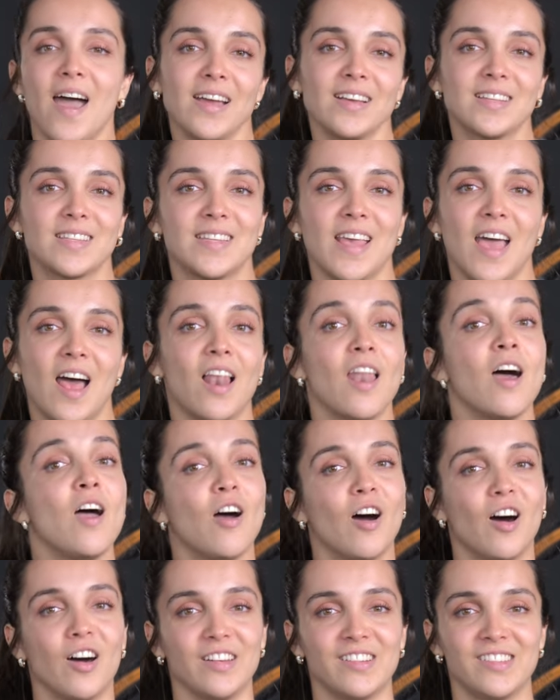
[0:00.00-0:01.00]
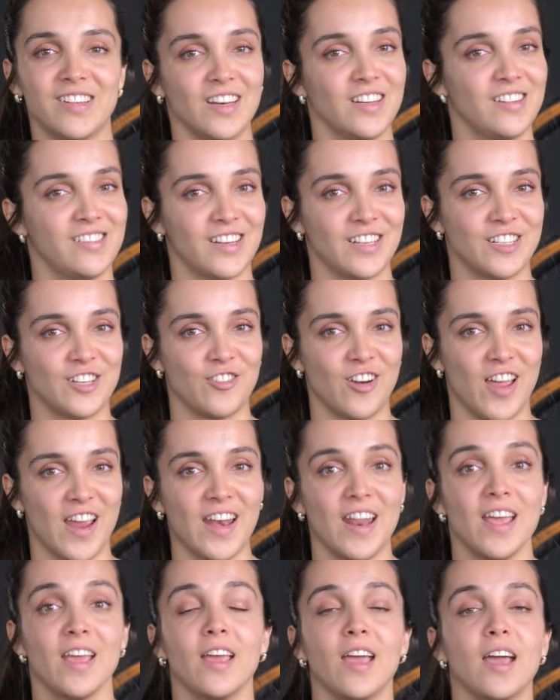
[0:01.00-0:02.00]
excel on challenging
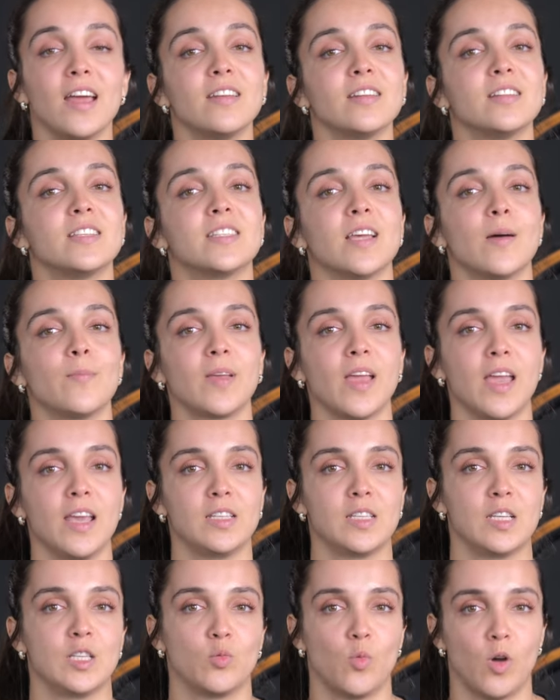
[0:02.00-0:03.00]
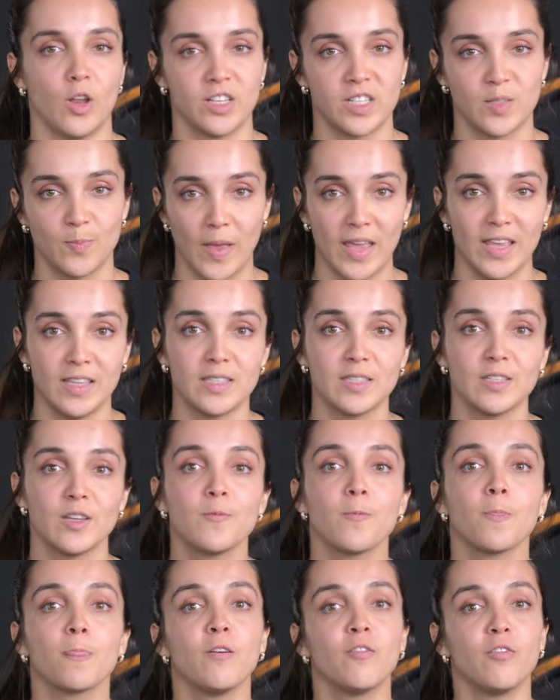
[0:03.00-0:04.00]
terrain, and in some cases want space
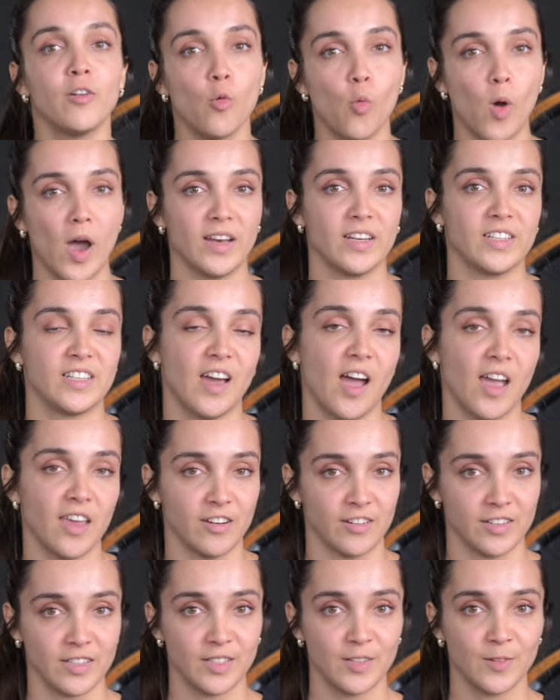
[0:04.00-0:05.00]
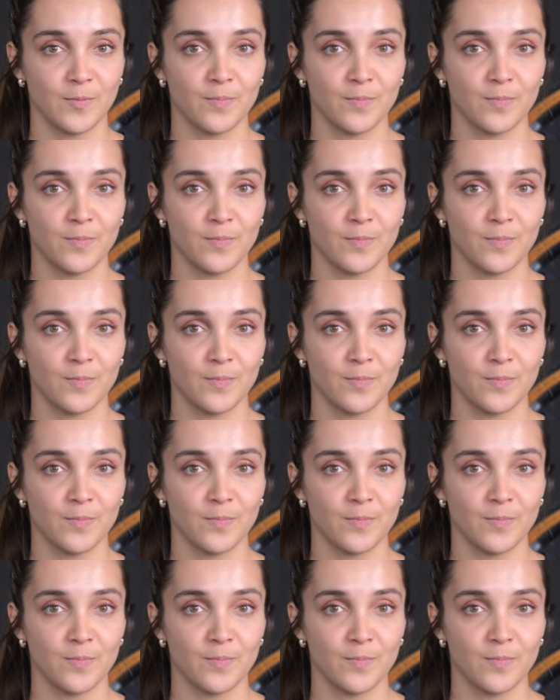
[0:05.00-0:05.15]
for wider tires.